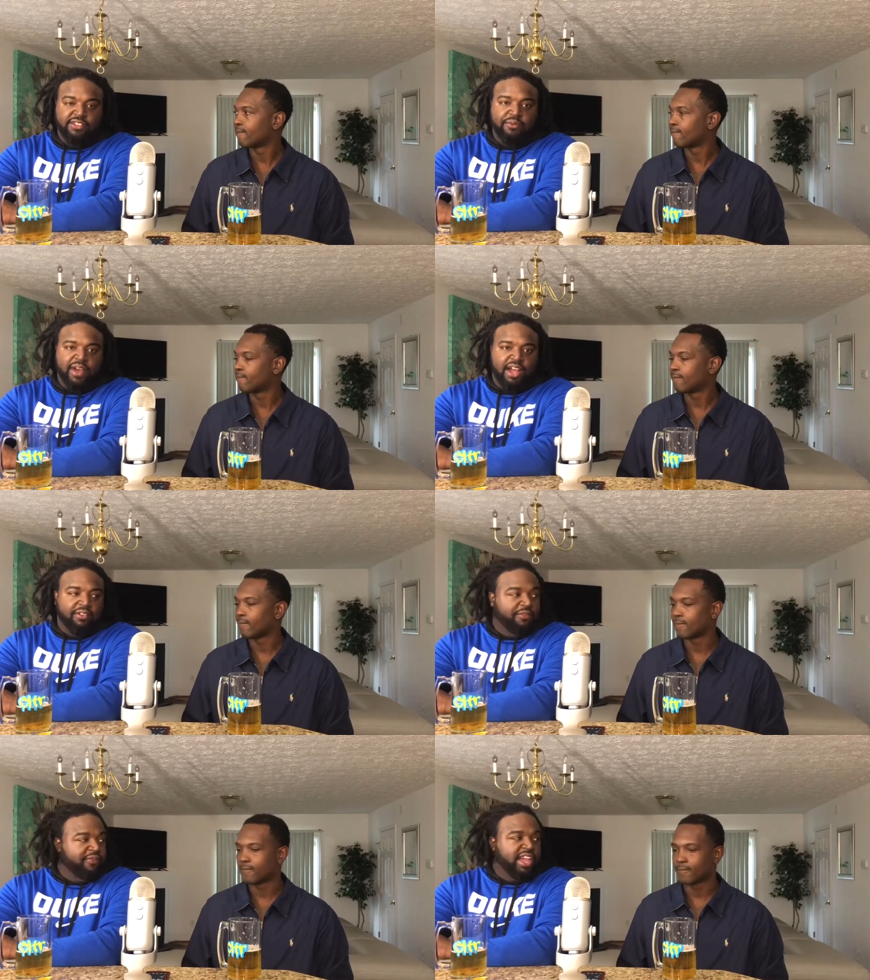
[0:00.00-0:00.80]
Speaker 1: he
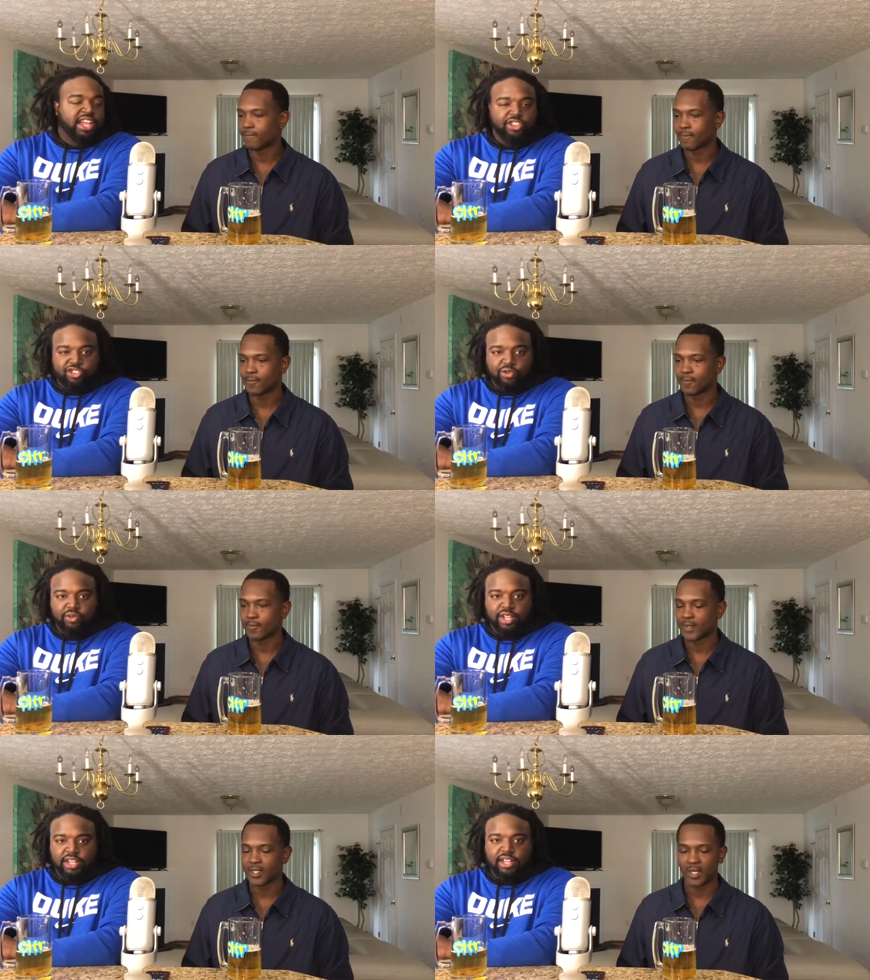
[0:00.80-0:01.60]
survived the Vegas
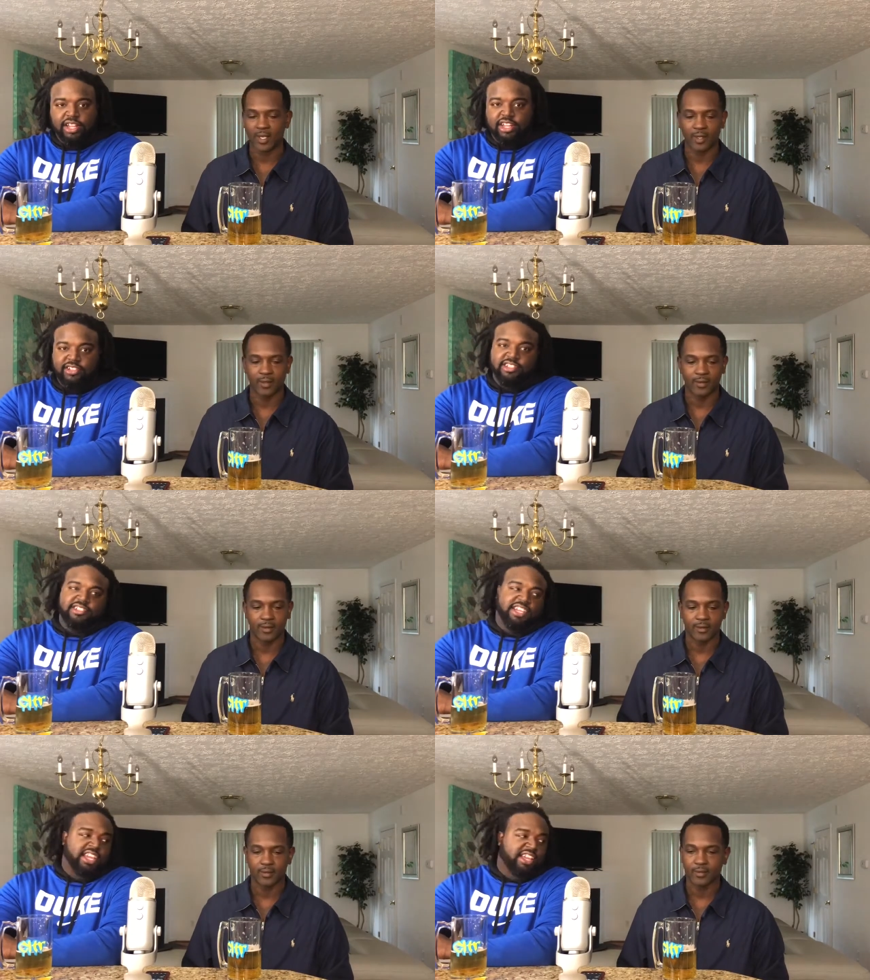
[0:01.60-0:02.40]
shooting yeah.
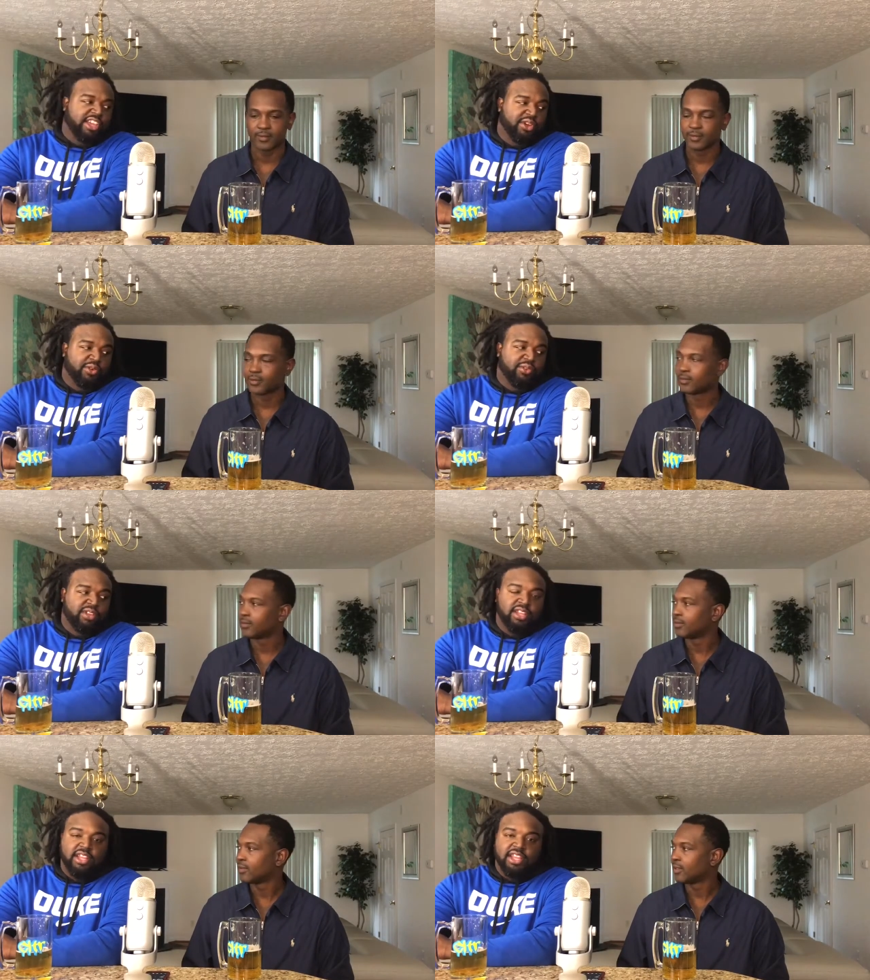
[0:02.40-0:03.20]
just to get killed
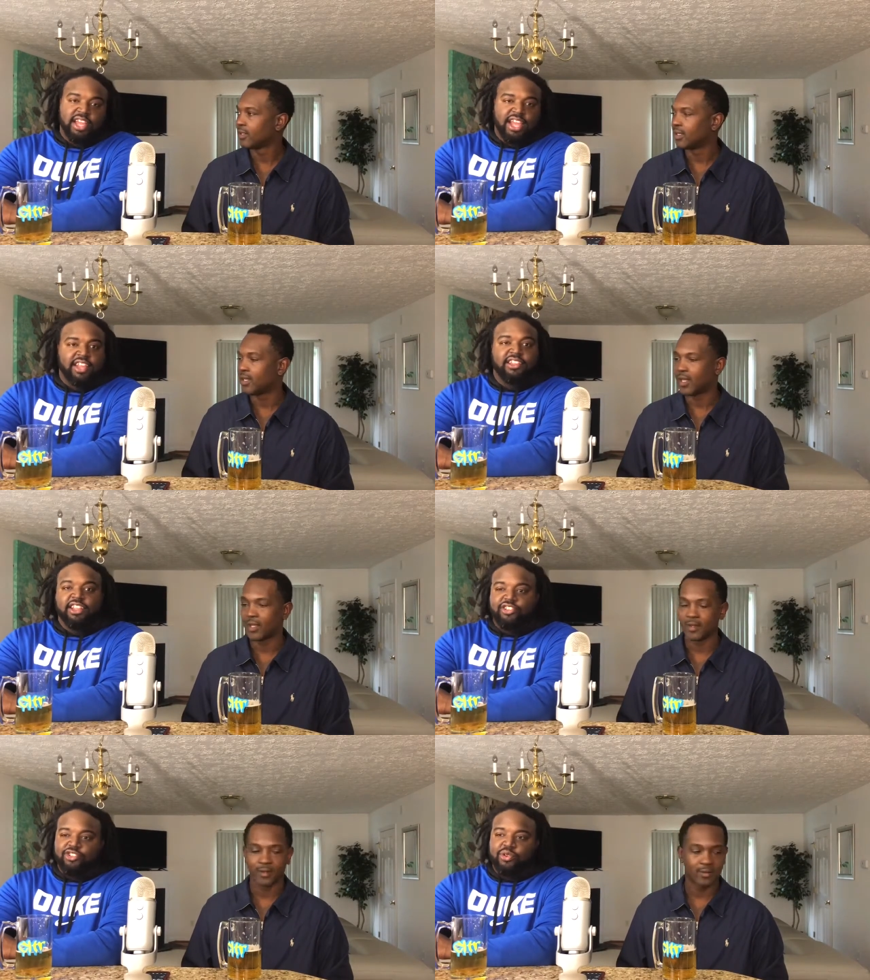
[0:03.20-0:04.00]
at yeah.
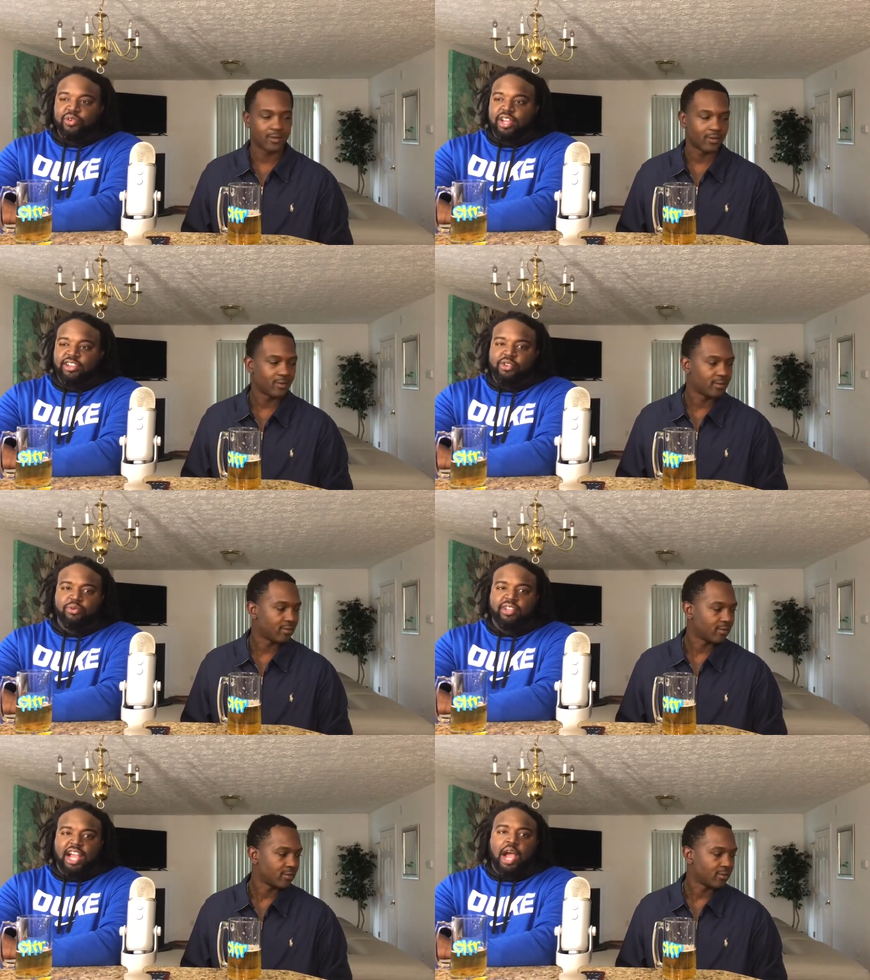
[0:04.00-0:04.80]
this shooting. She
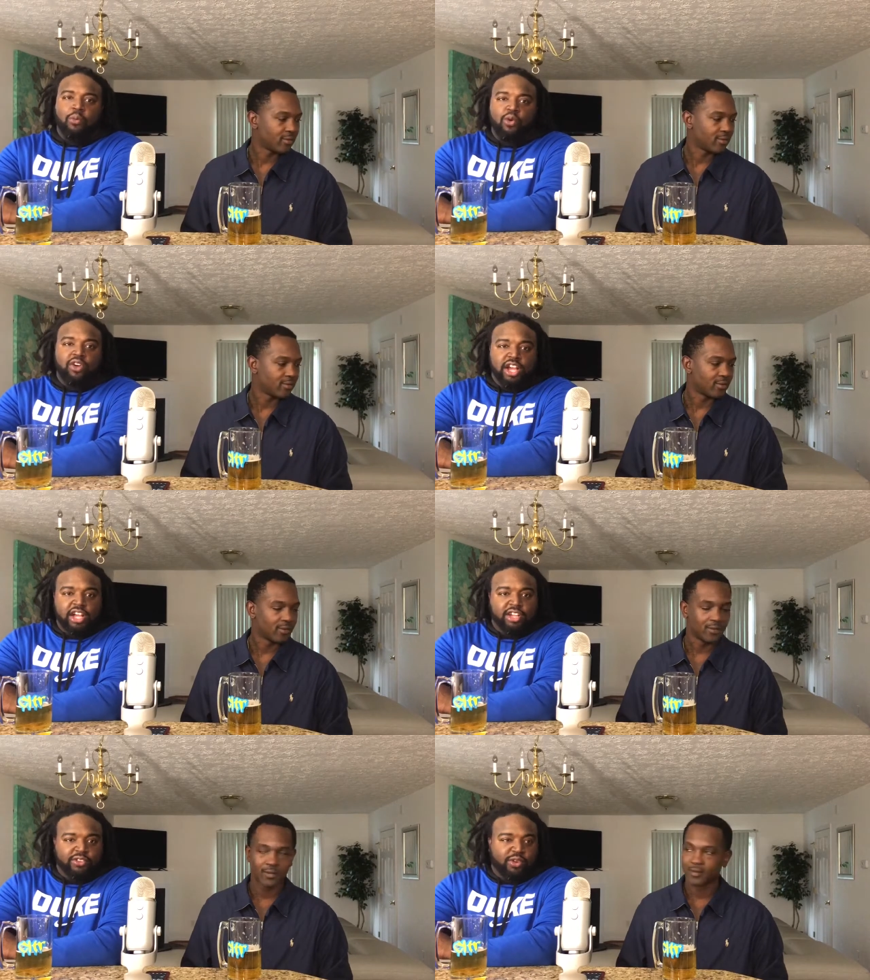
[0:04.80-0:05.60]
was like, I want
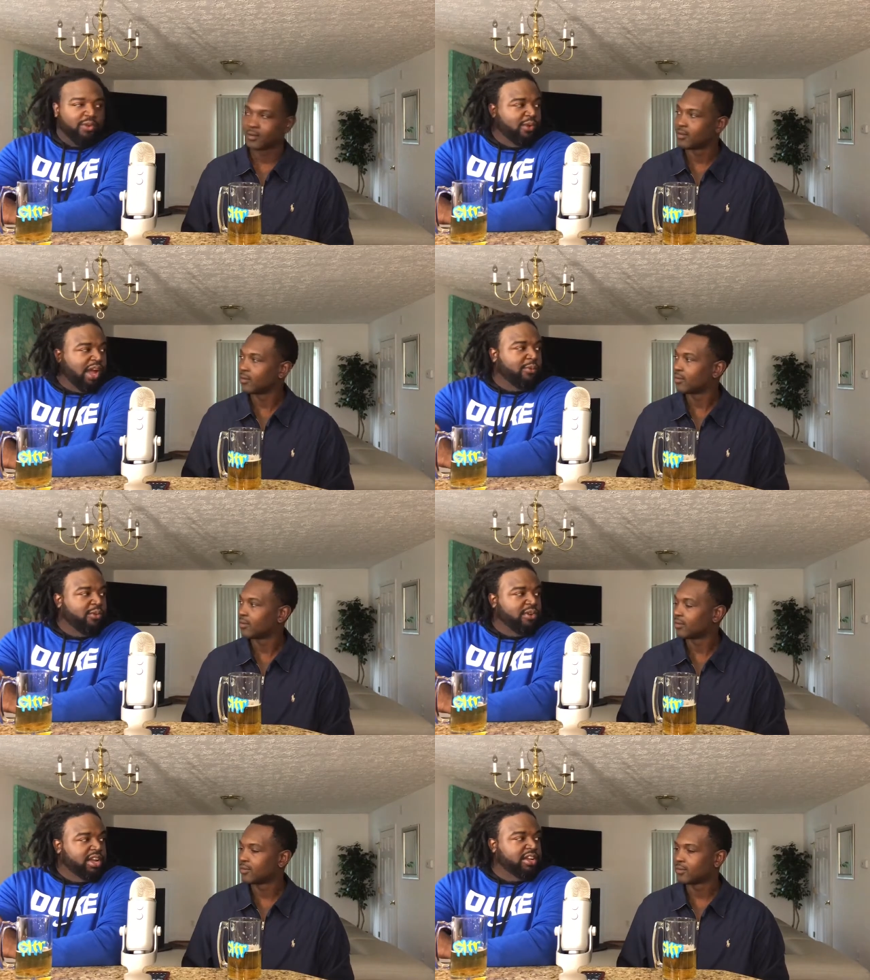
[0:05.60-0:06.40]
gun control. I
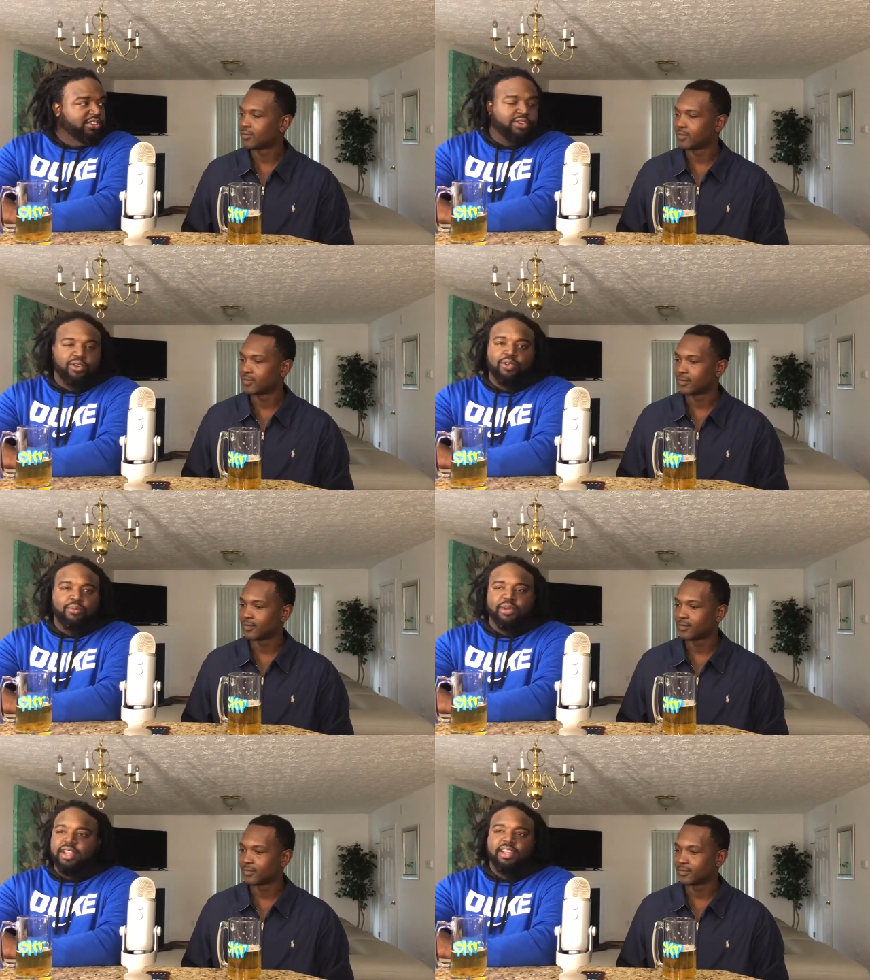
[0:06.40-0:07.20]
want gun
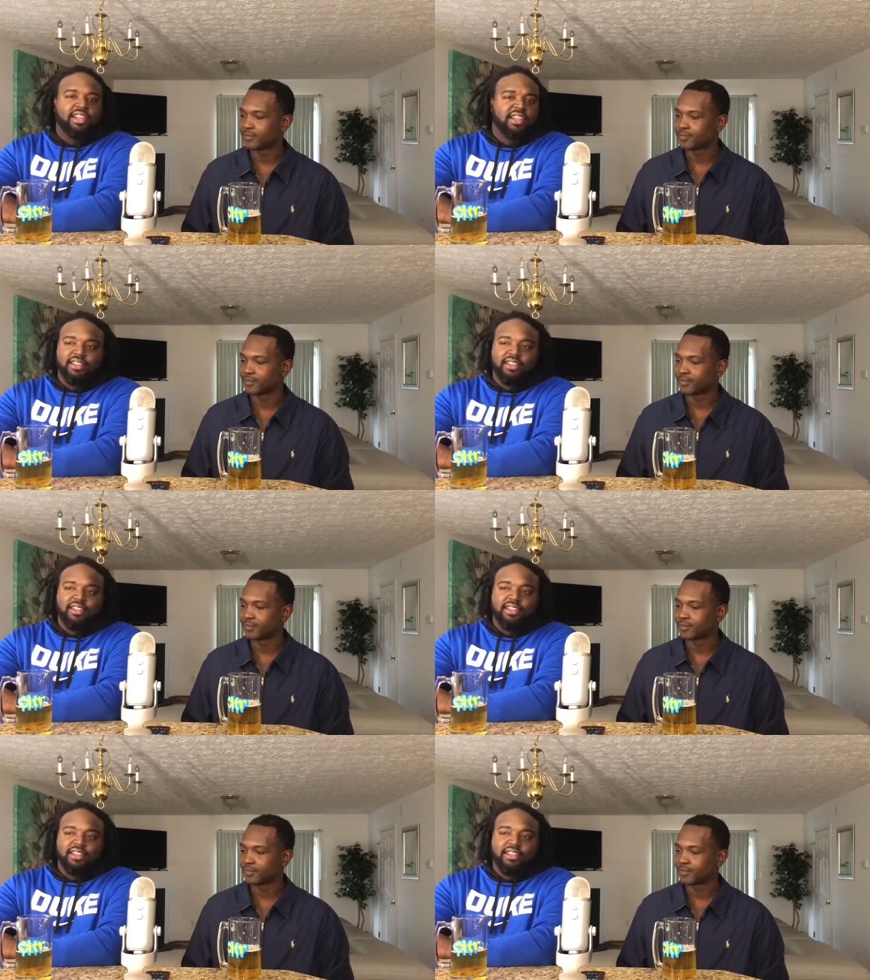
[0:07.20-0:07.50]
control, but